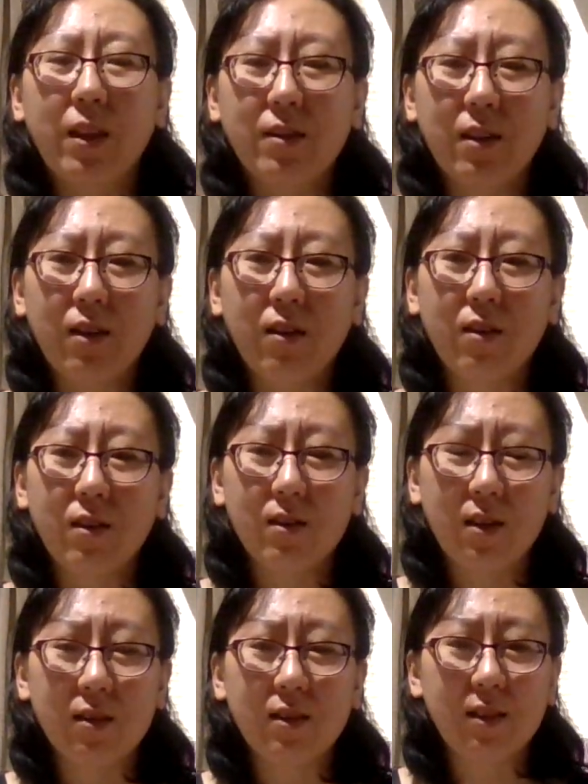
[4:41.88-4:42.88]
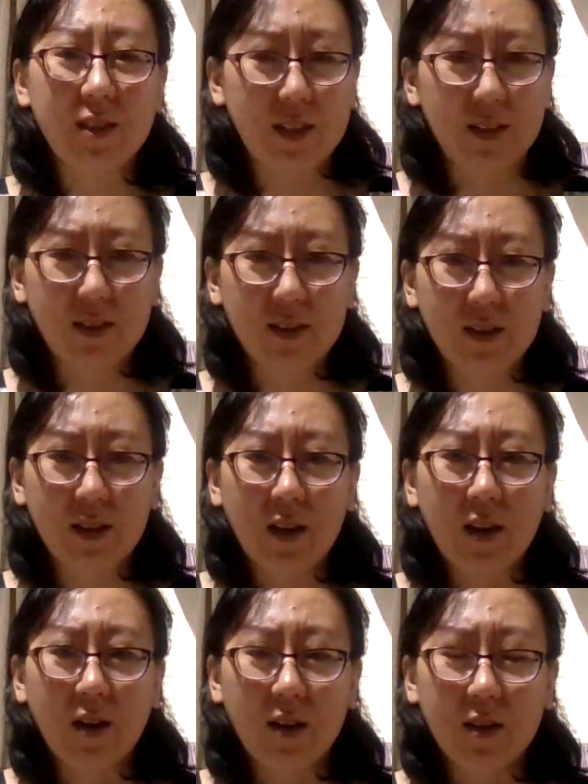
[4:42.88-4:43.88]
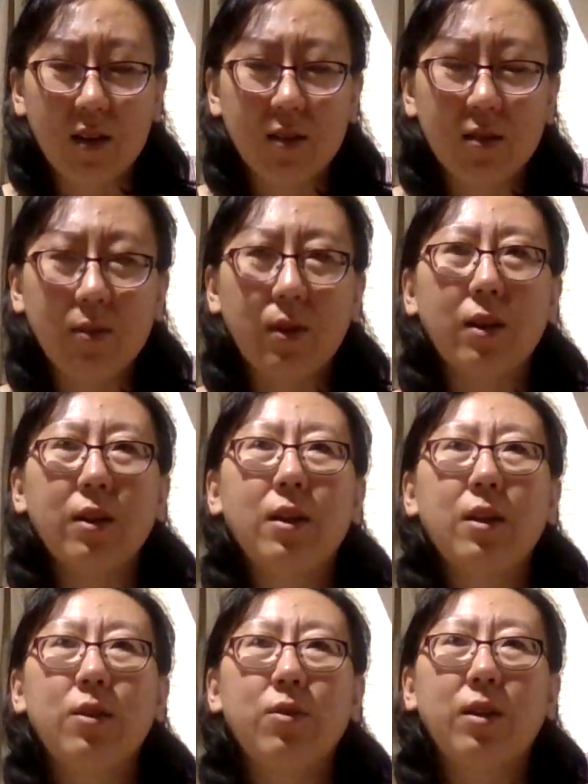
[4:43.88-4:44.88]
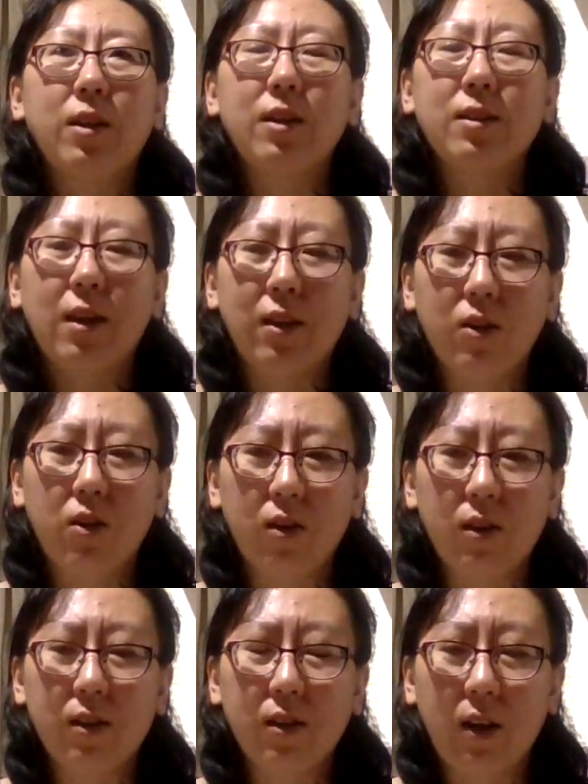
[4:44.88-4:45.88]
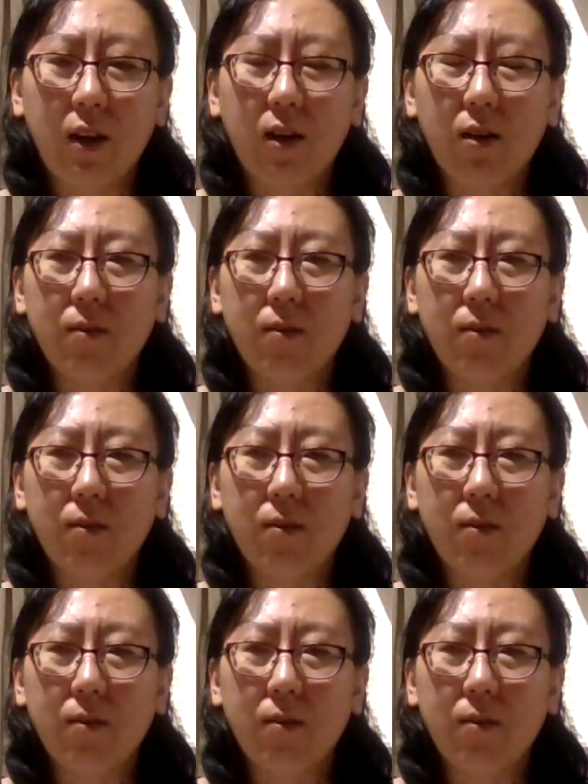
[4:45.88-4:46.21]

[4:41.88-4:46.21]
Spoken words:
not a disease, unless, well, you cannot exactly call it a